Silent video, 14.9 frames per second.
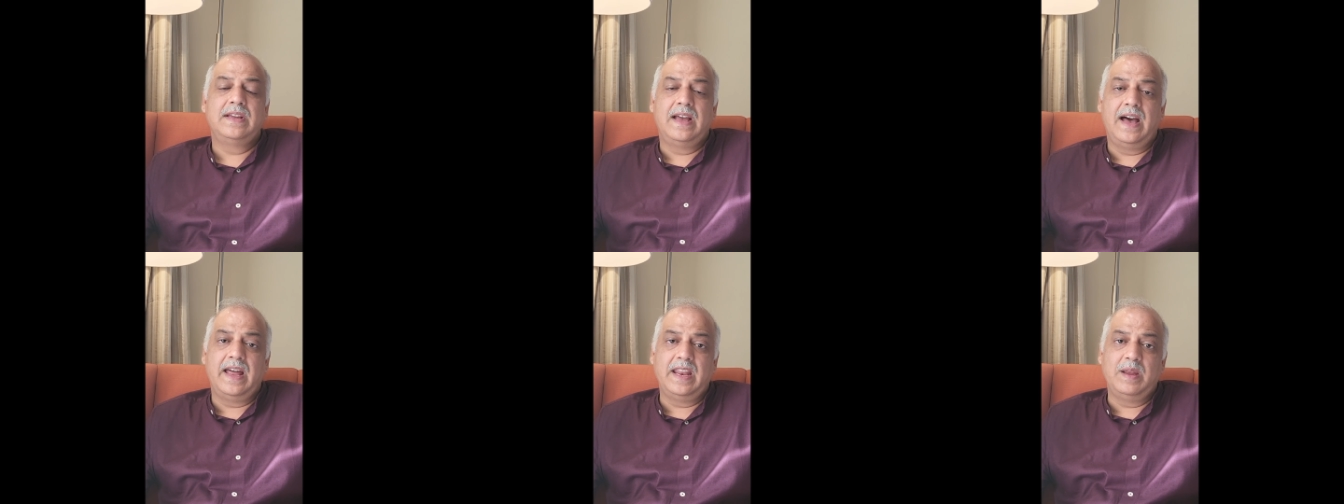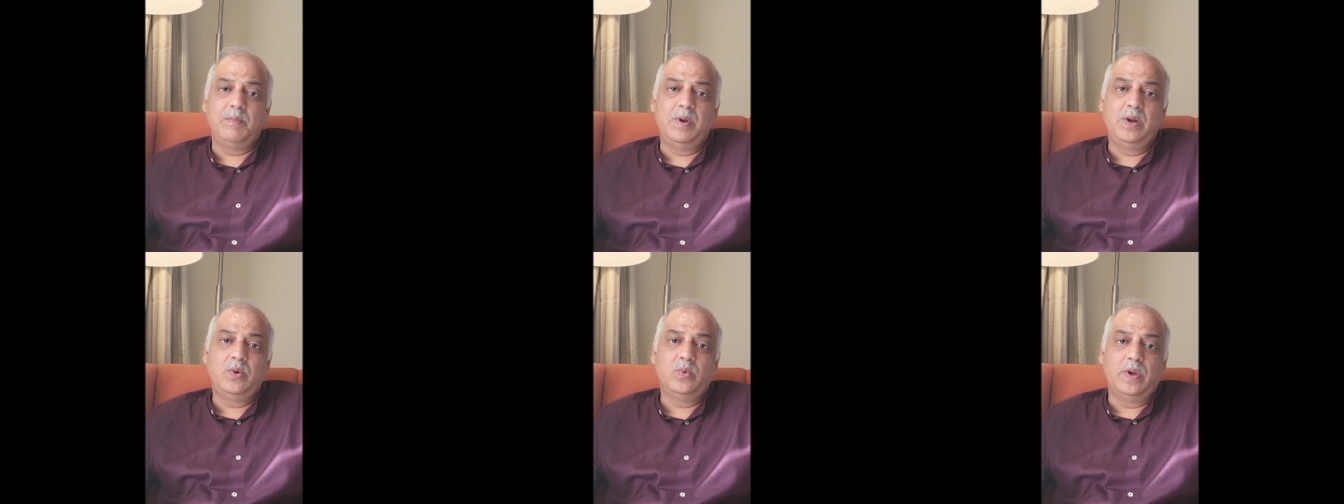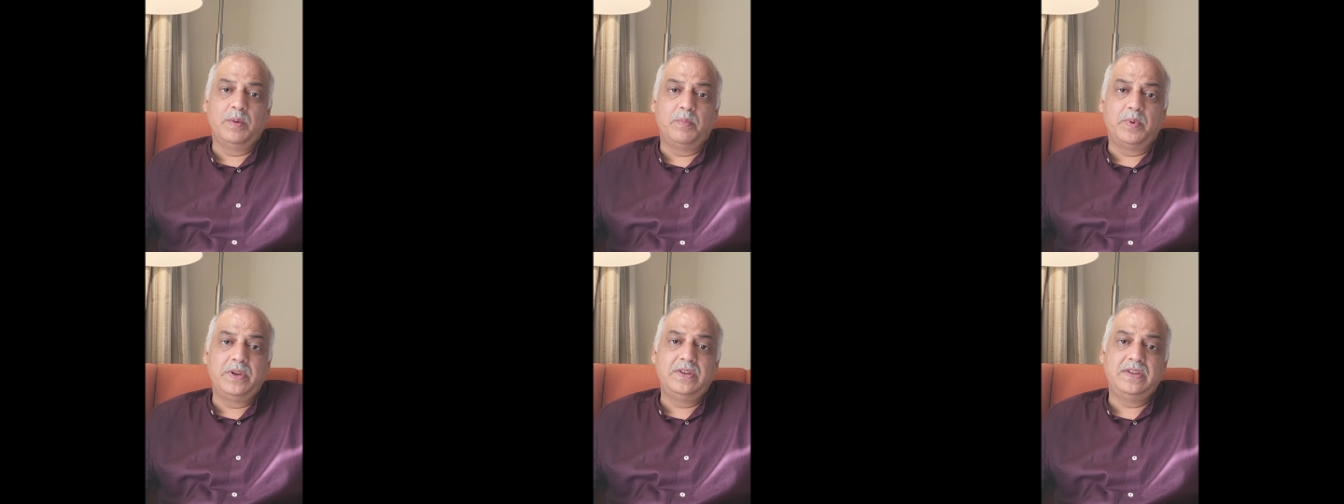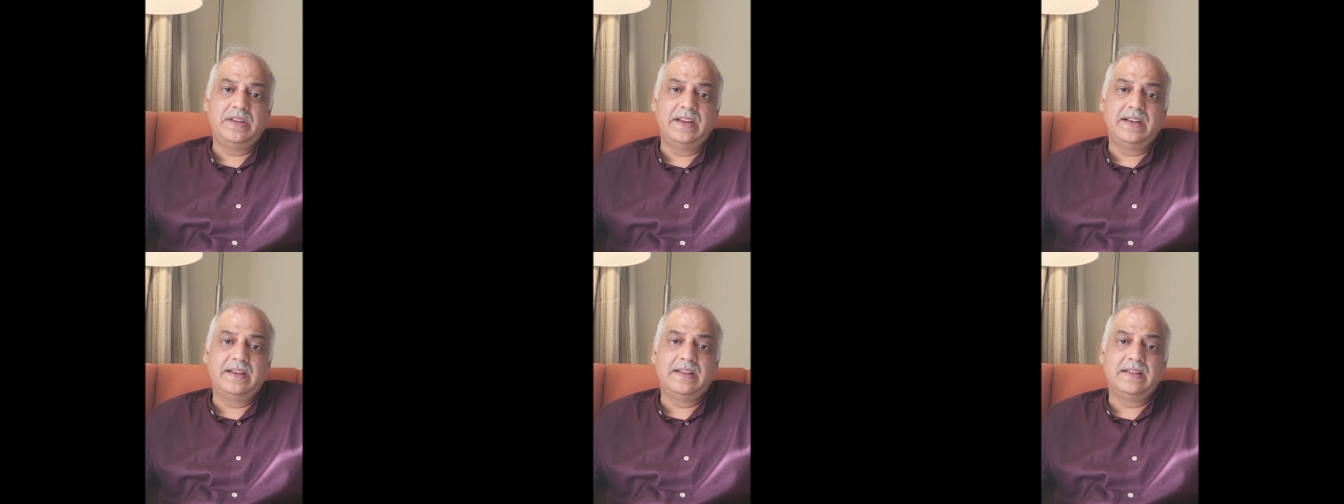are able to
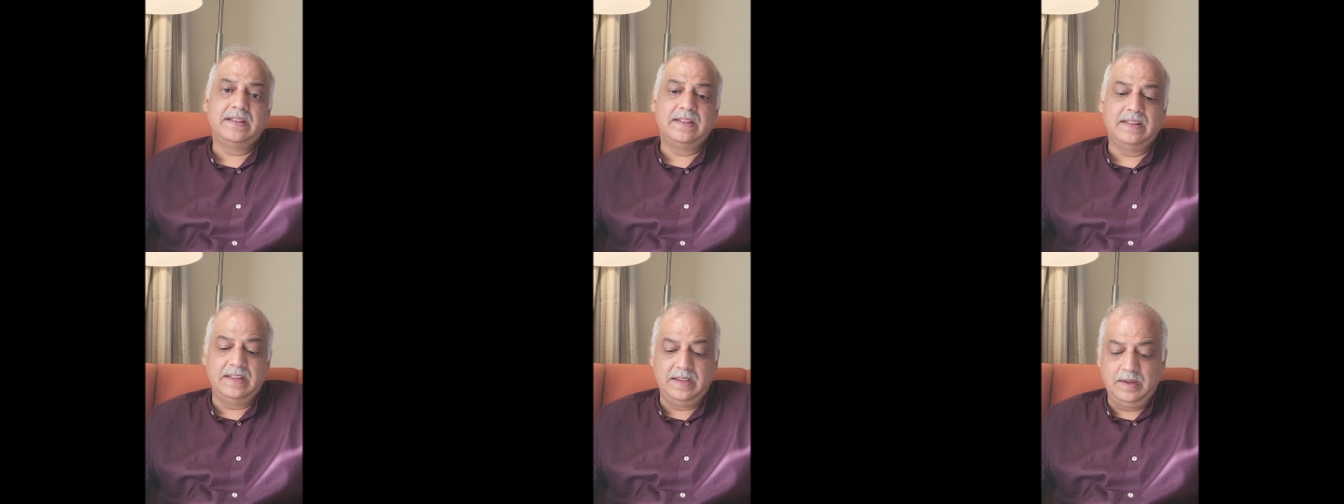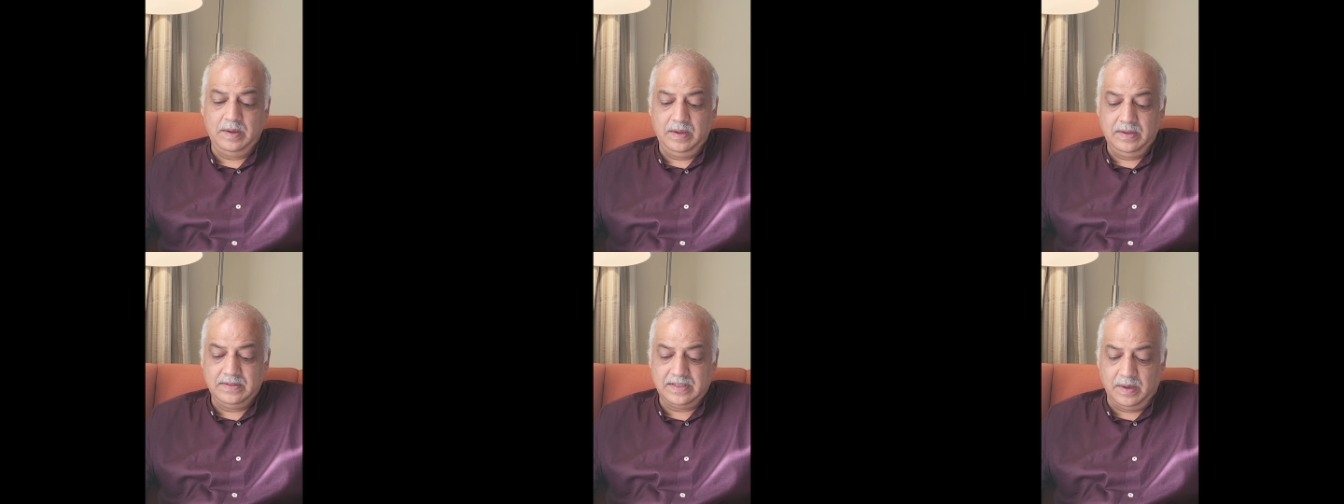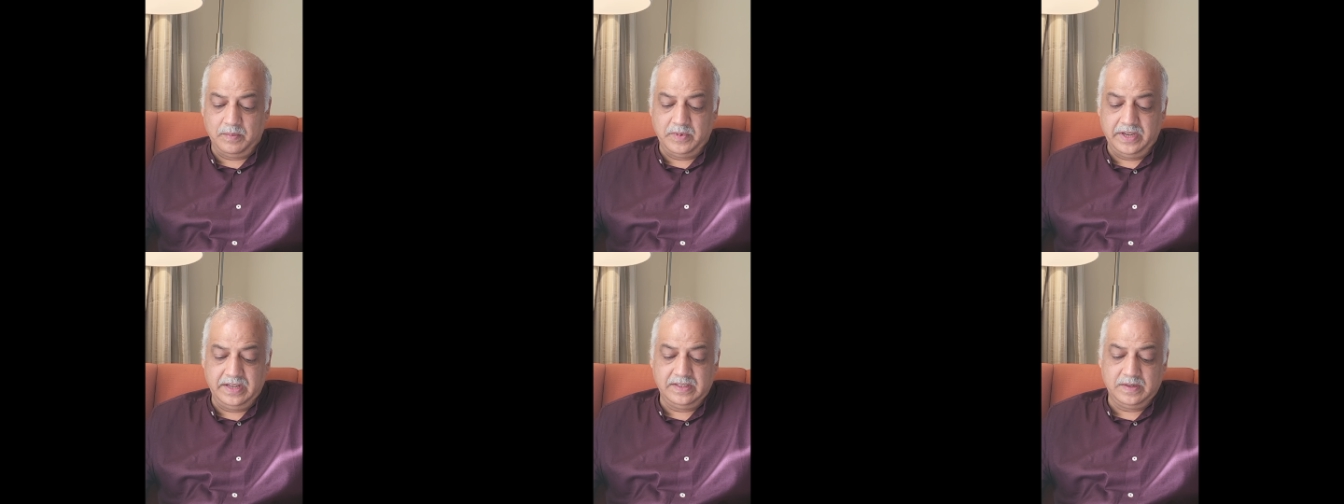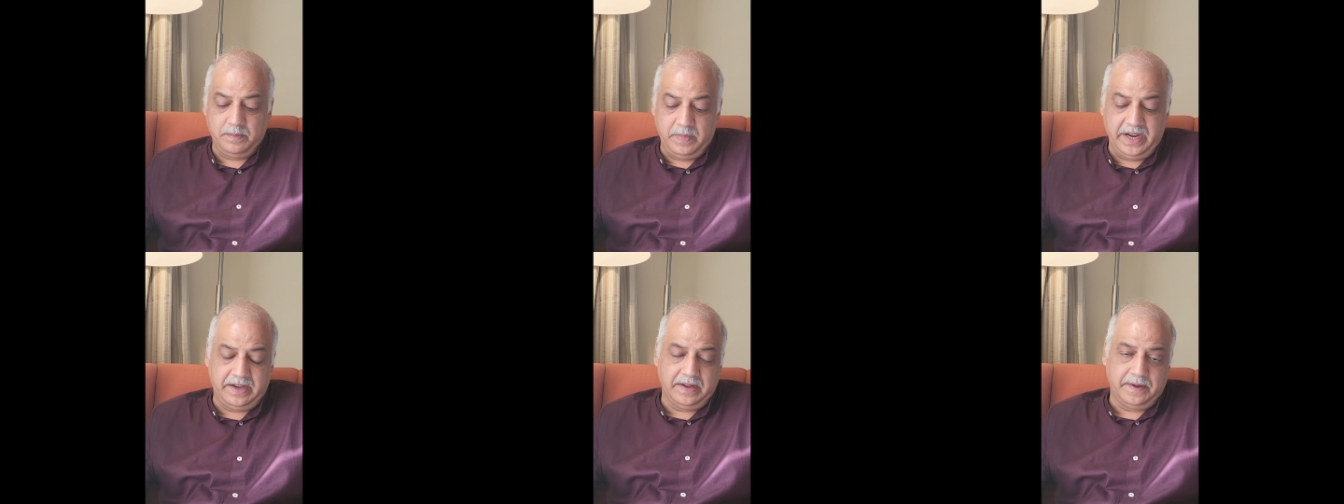appreciate the subjects
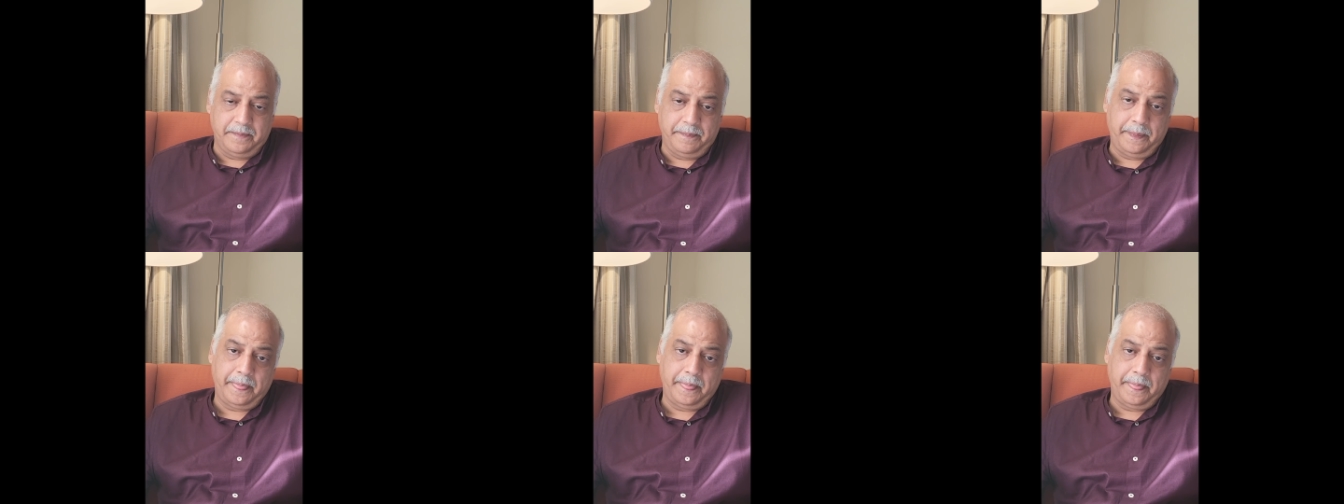better.